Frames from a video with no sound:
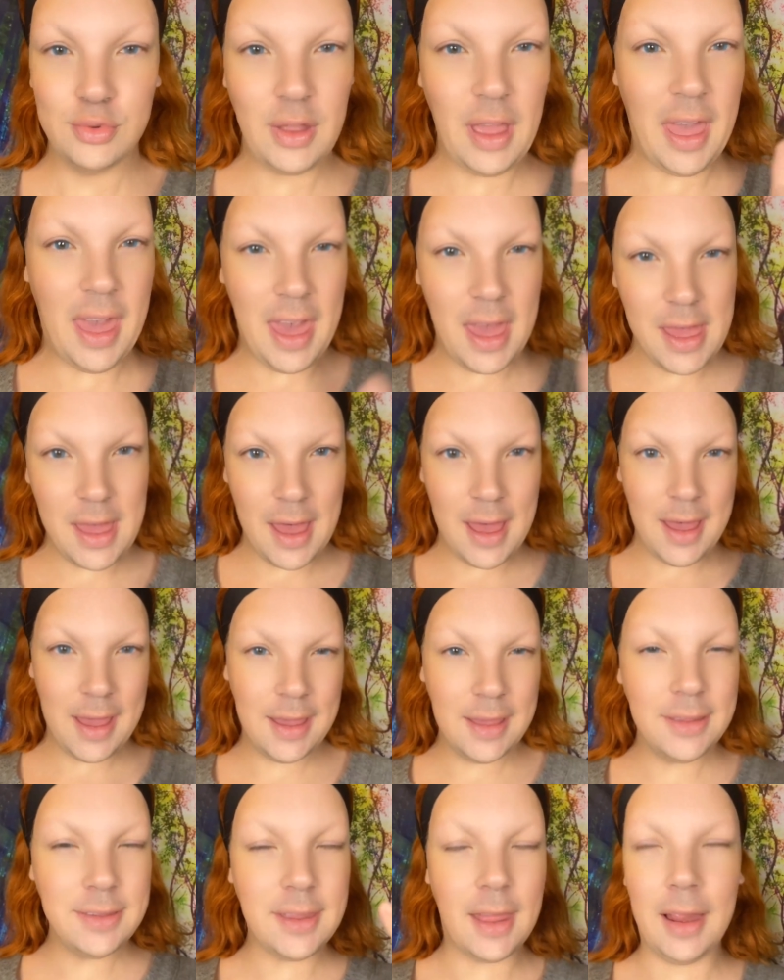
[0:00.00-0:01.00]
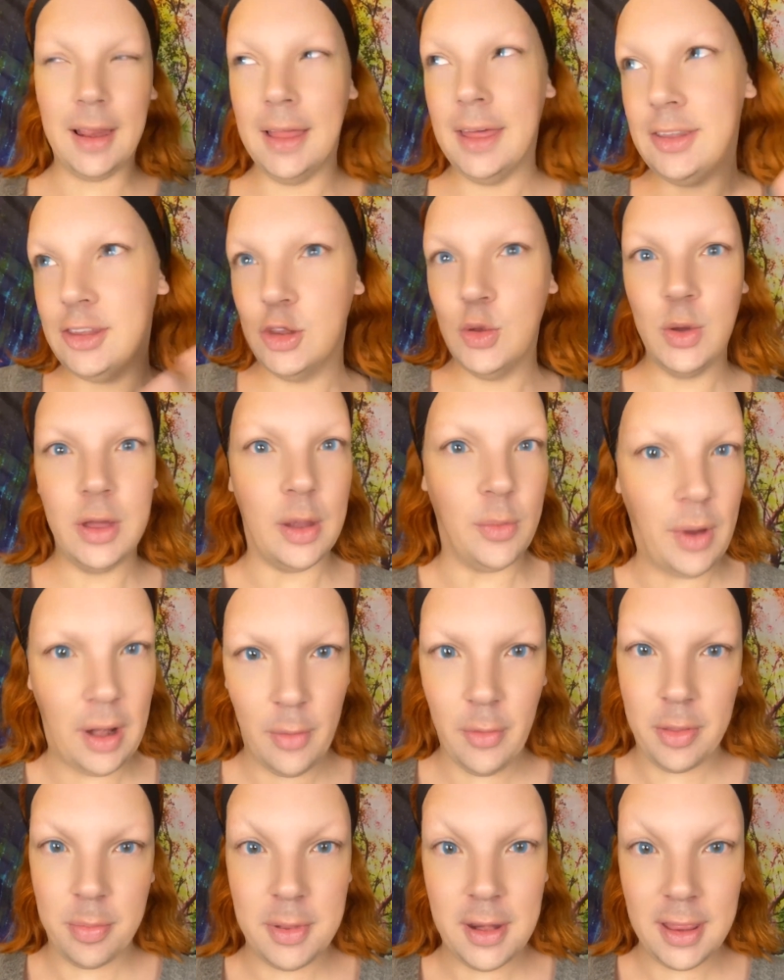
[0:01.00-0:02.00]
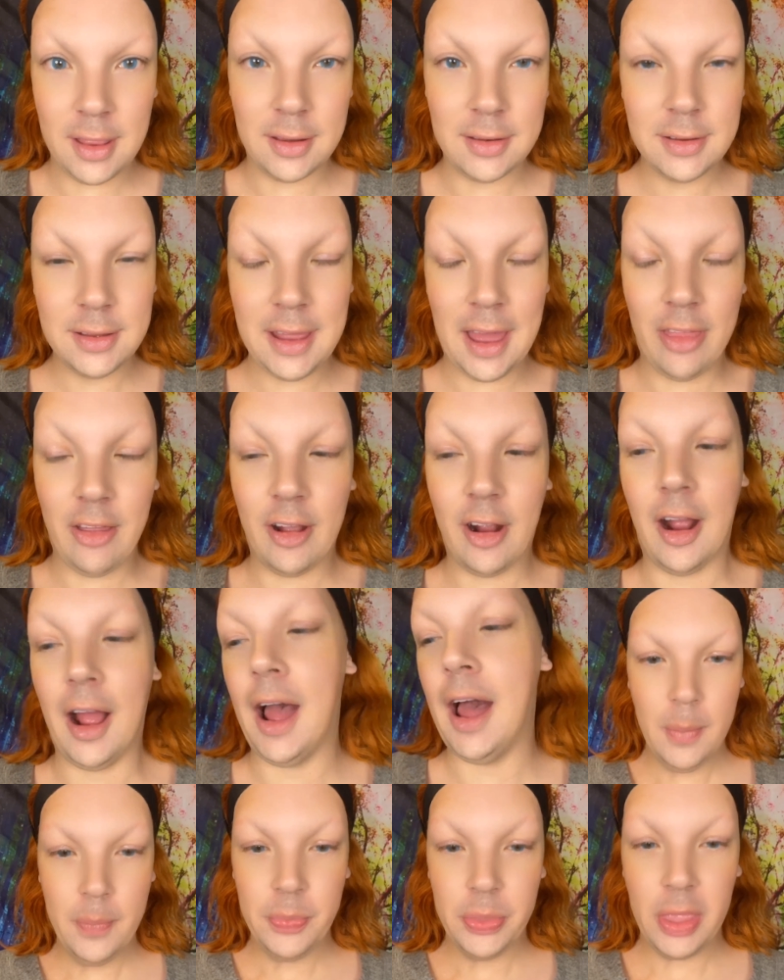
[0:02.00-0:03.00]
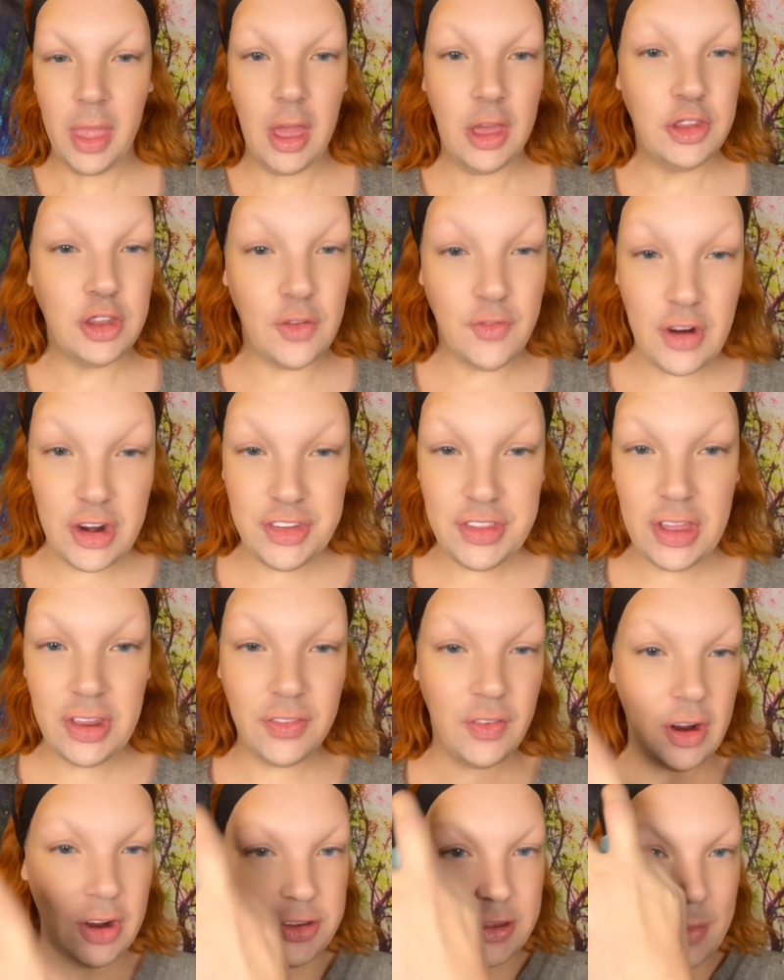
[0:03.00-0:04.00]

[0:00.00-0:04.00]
Hey guys, let's do Get Ready With Me together. So first things first,